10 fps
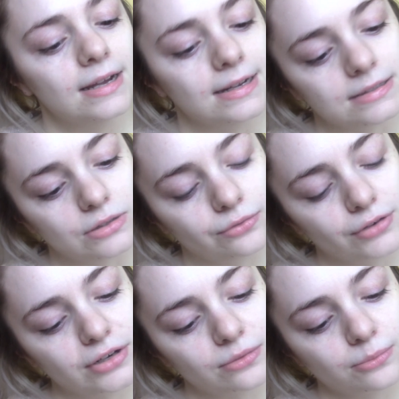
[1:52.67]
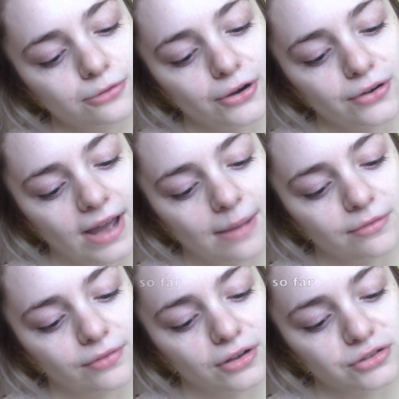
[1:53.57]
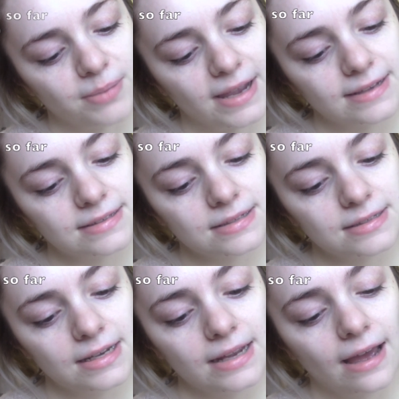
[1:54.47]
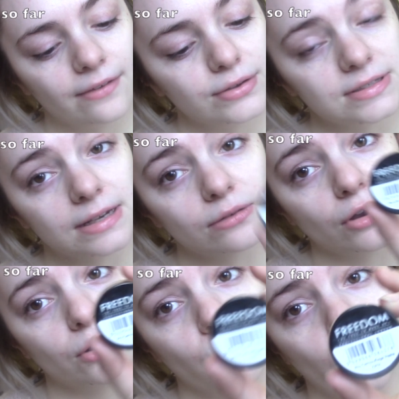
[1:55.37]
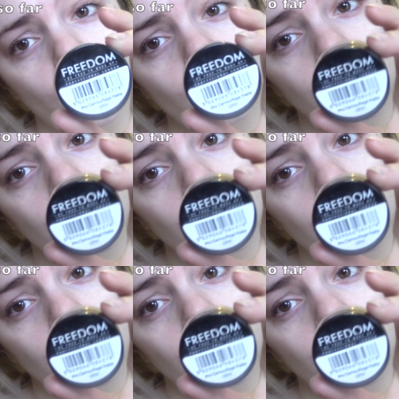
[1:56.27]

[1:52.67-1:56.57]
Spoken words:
is the Freedom Pro Camouflage Paste CF01.